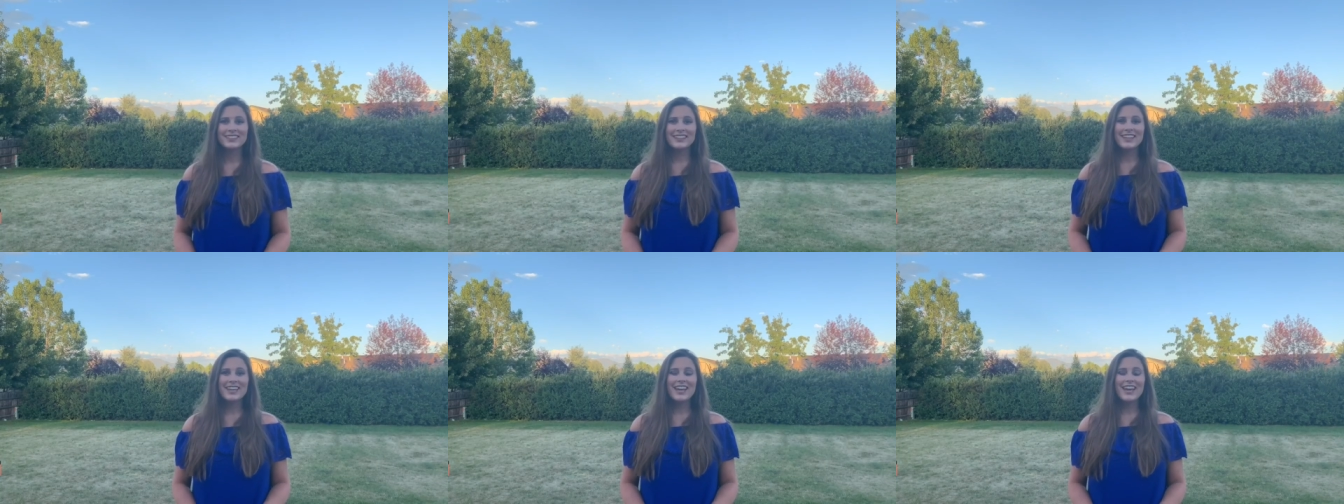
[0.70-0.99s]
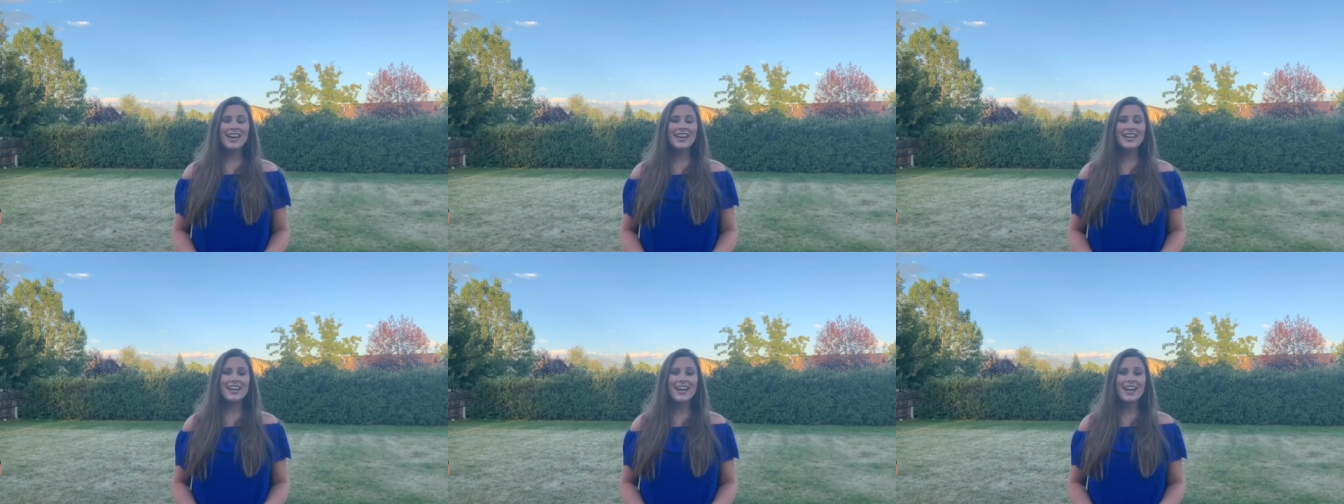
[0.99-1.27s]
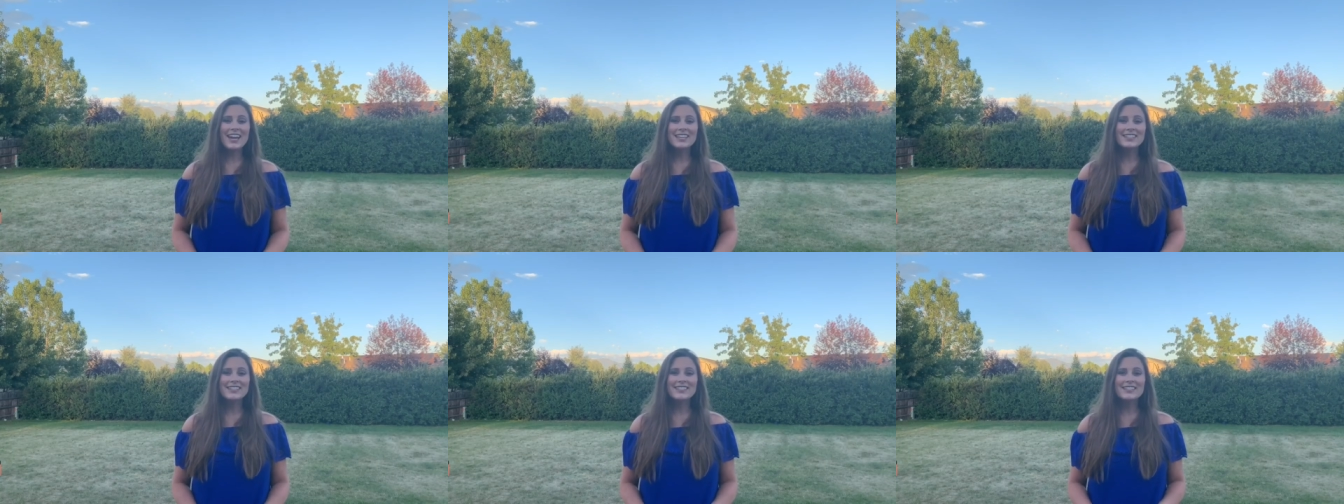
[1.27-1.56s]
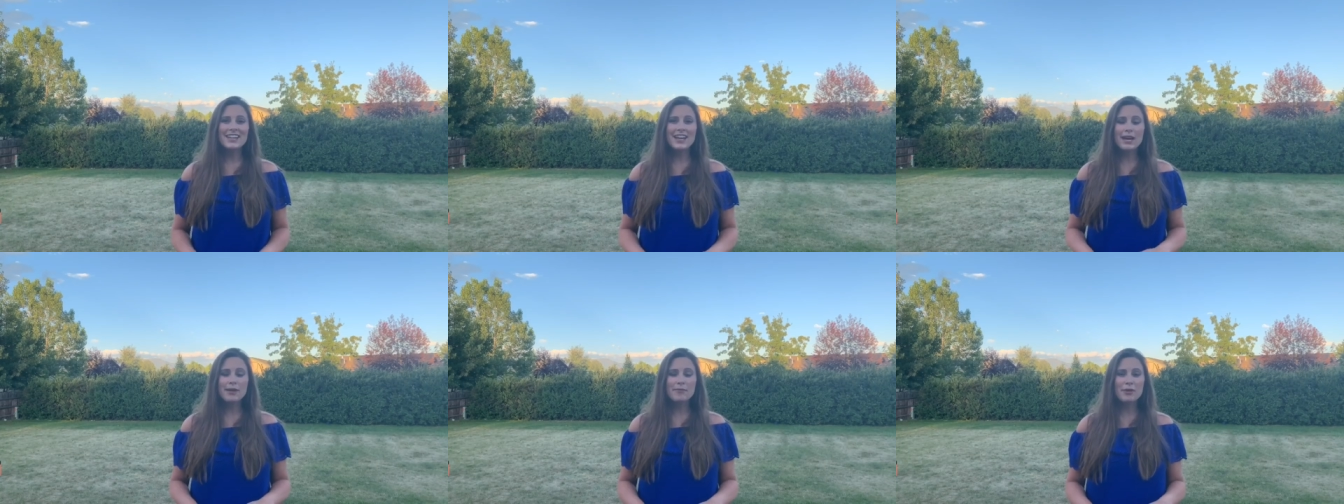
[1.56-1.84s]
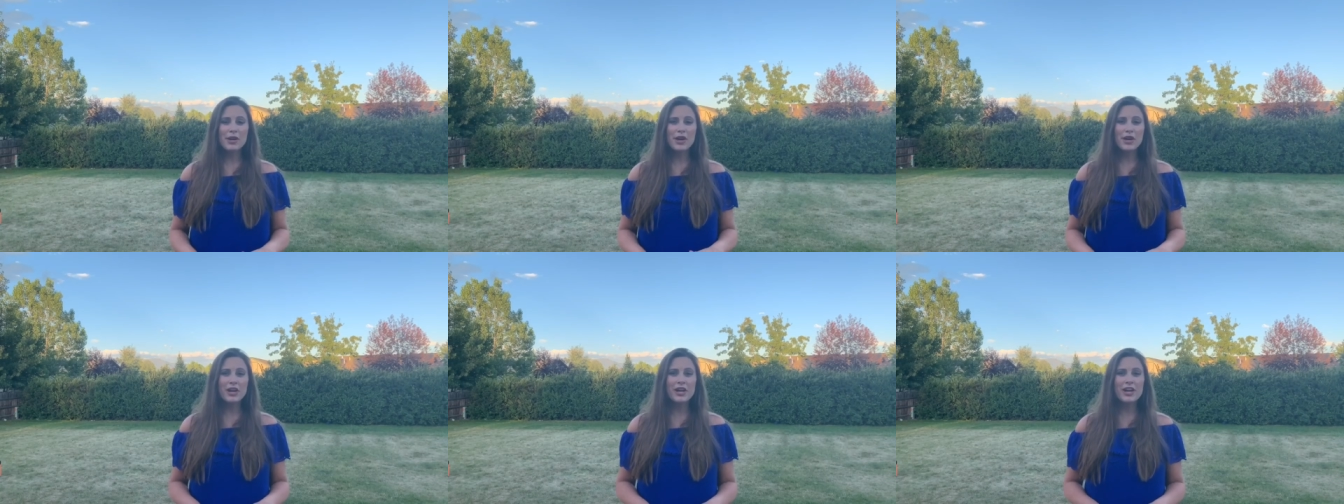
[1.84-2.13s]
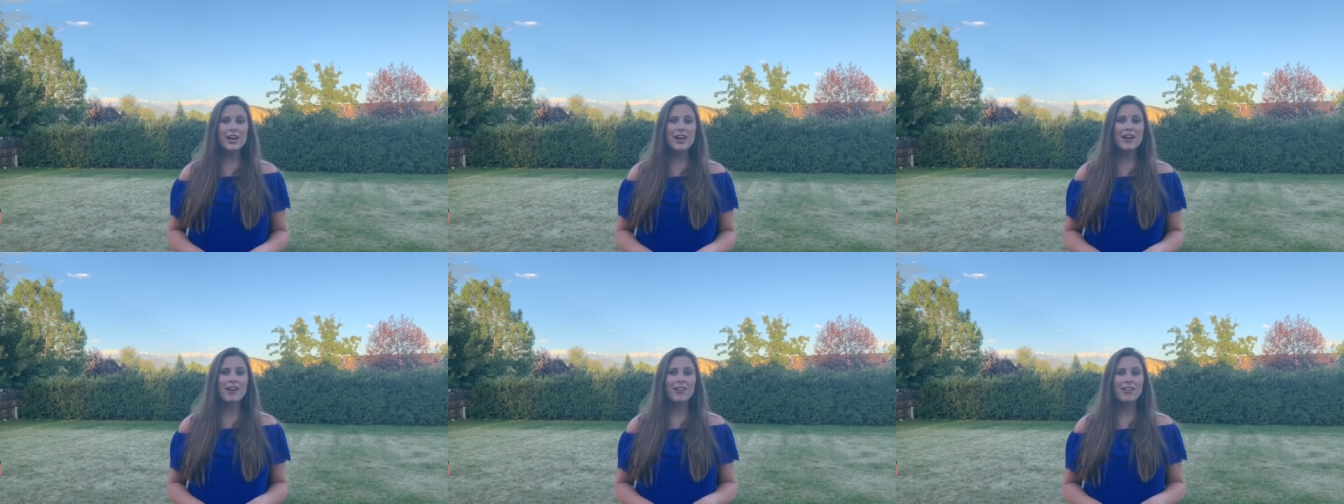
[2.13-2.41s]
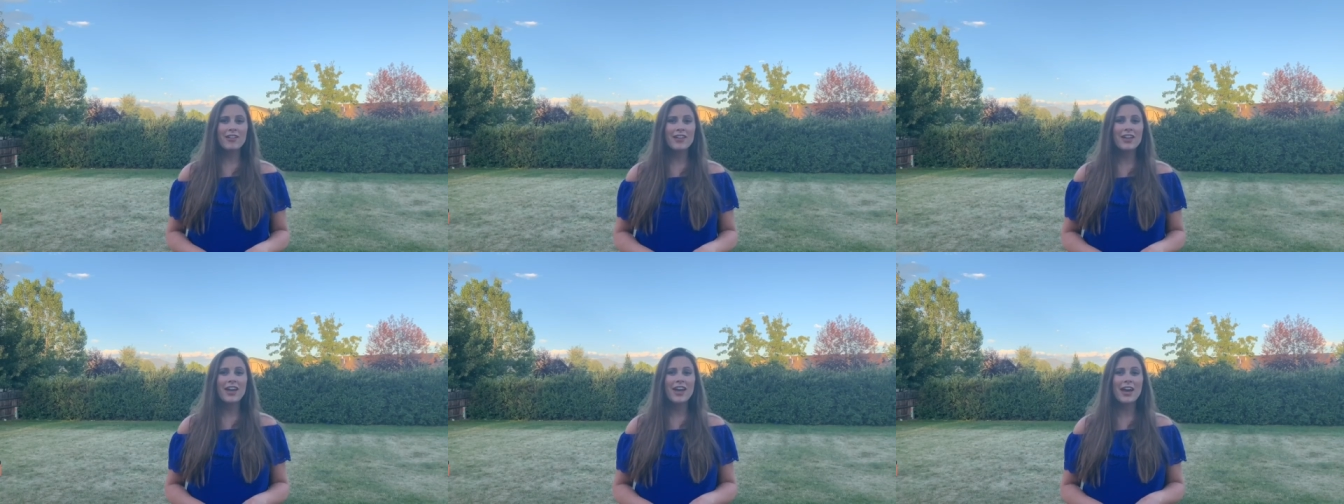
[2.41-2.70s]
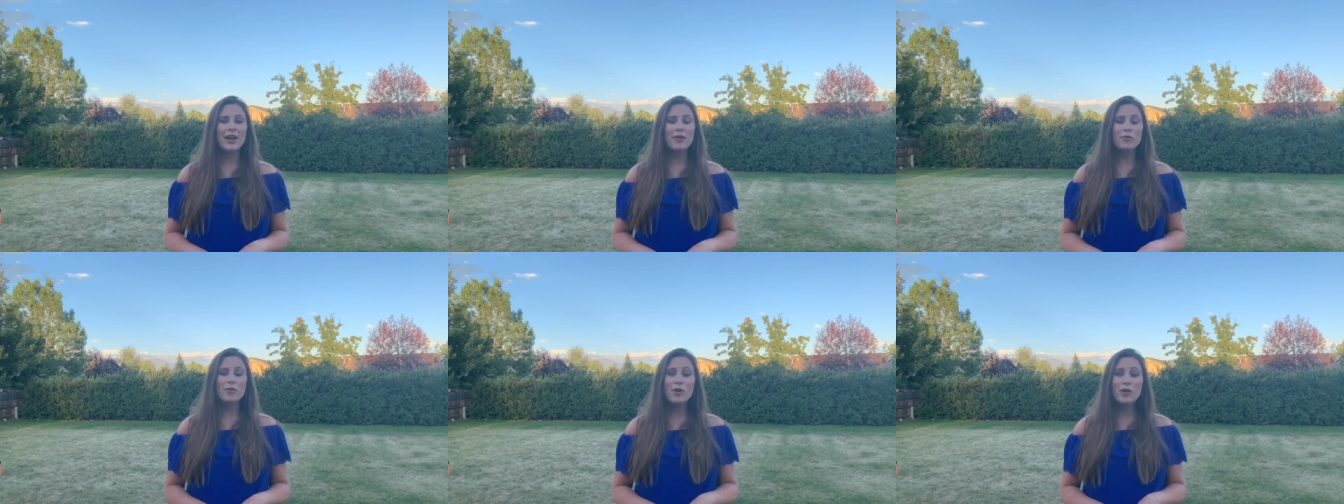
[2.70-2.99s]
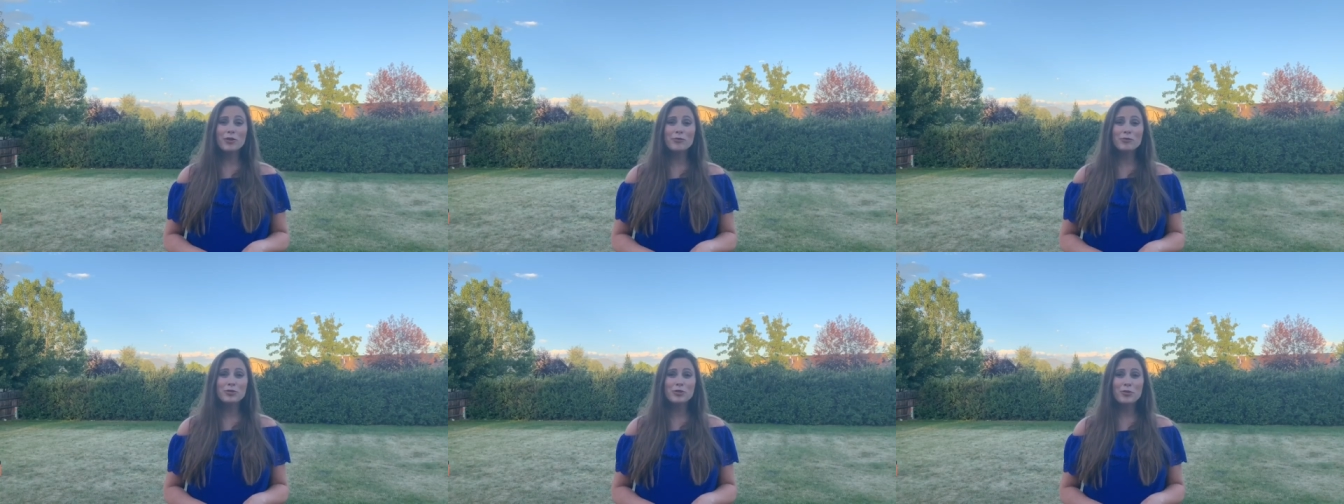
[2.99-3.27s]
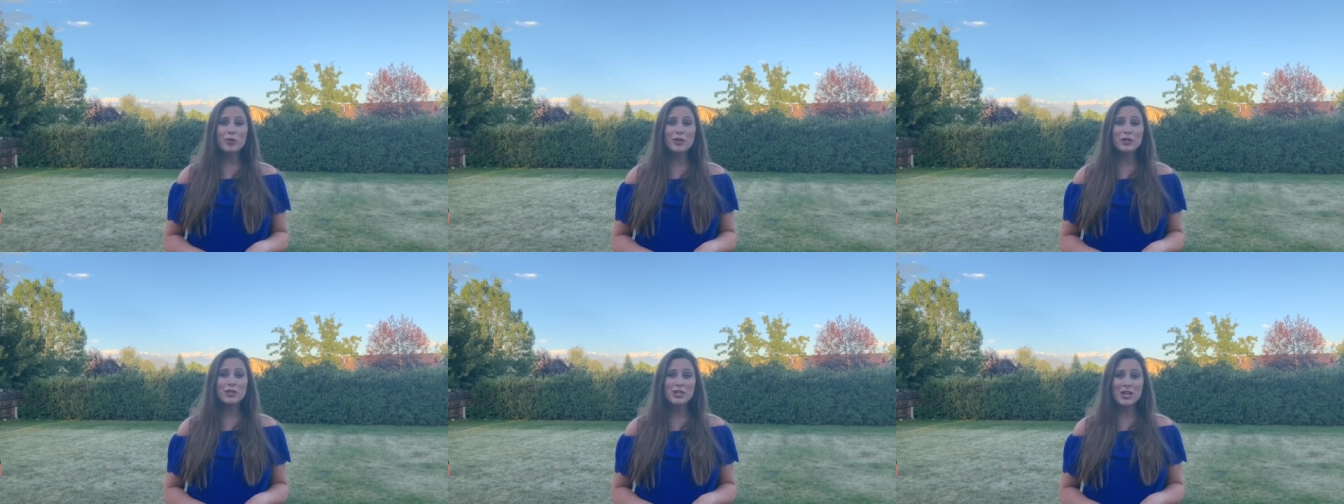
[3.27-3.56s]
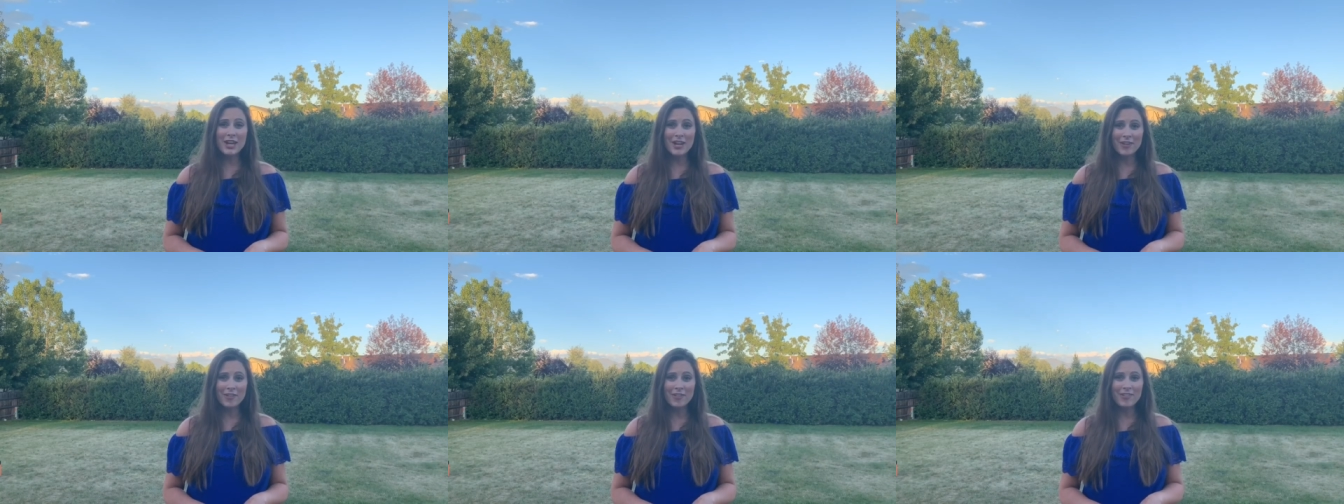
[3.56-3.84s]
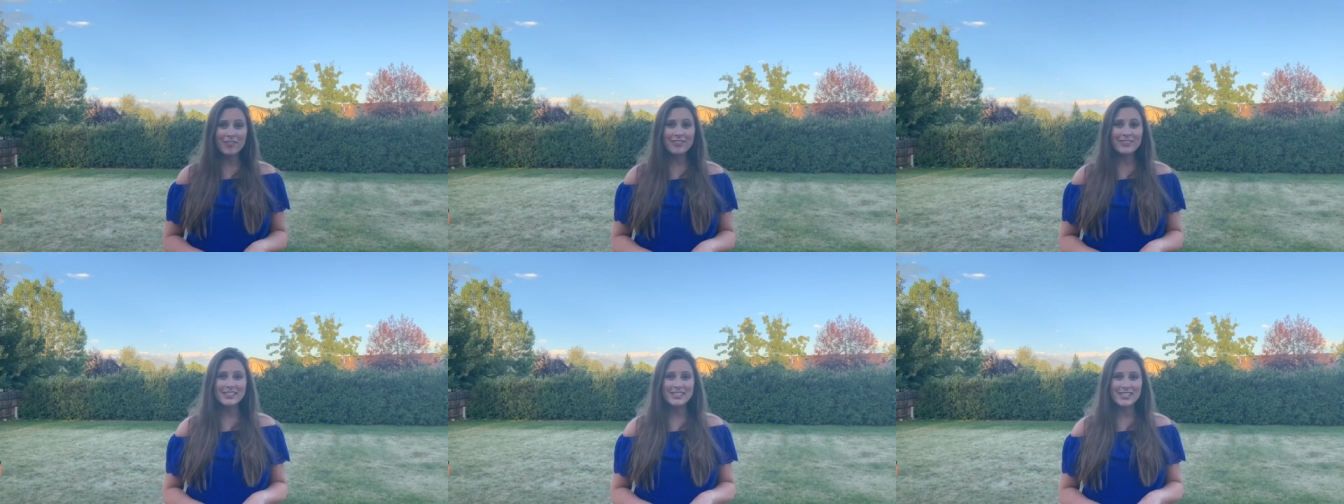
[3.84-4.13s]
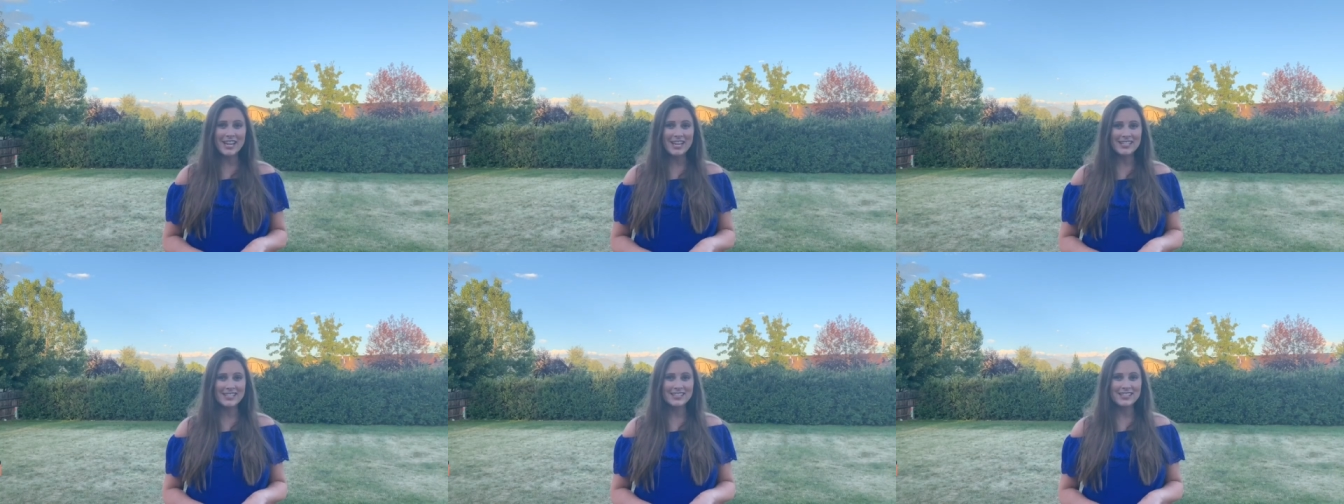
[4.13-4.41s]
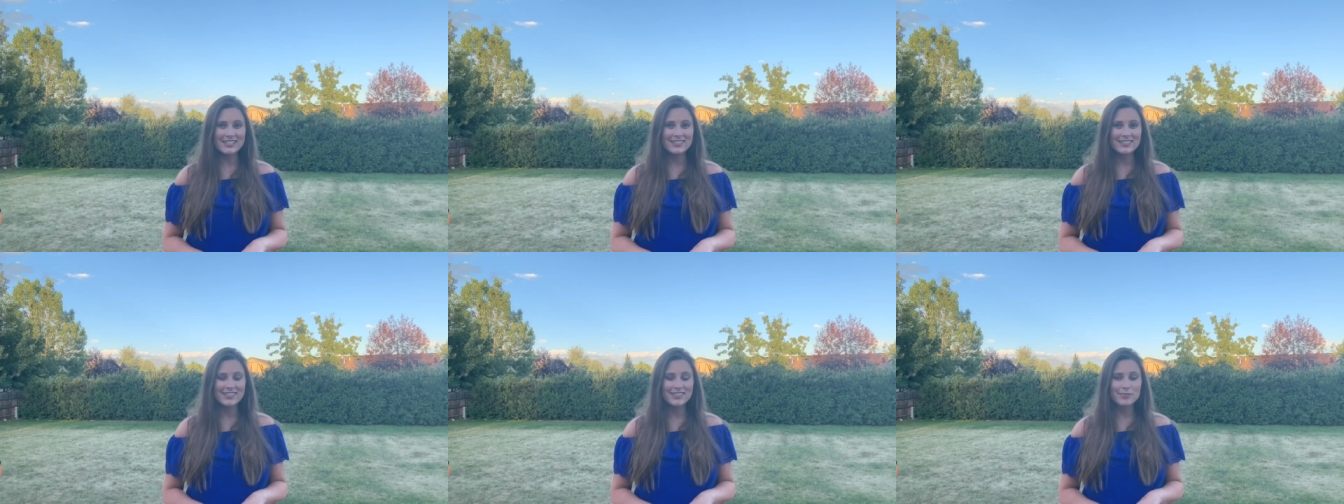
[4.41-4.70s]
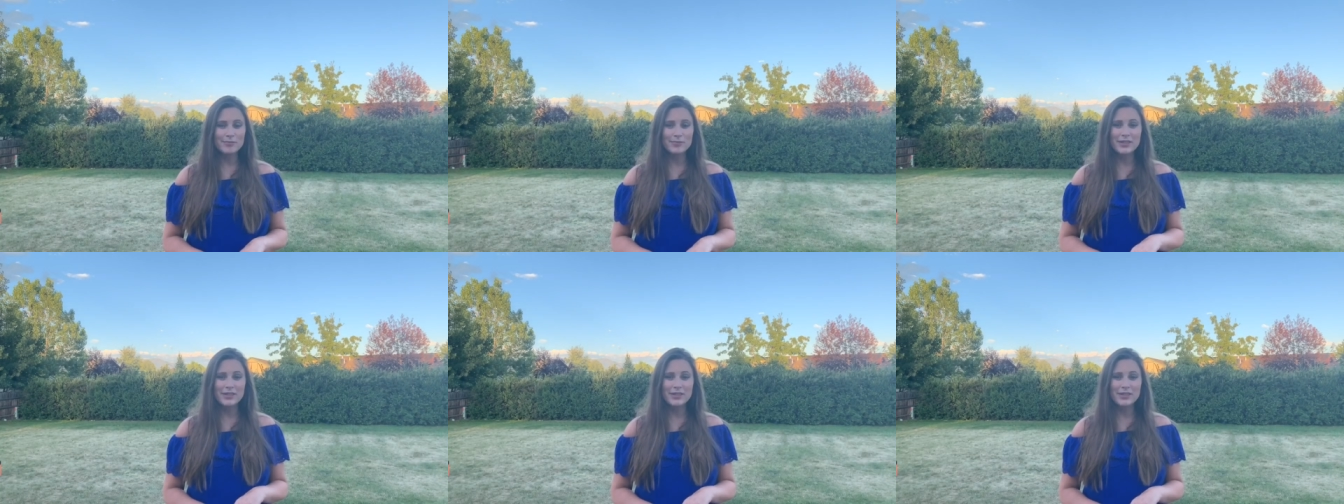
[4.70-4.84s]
Hey guys, I'm Ariel and welcome to our channel, The Tysons.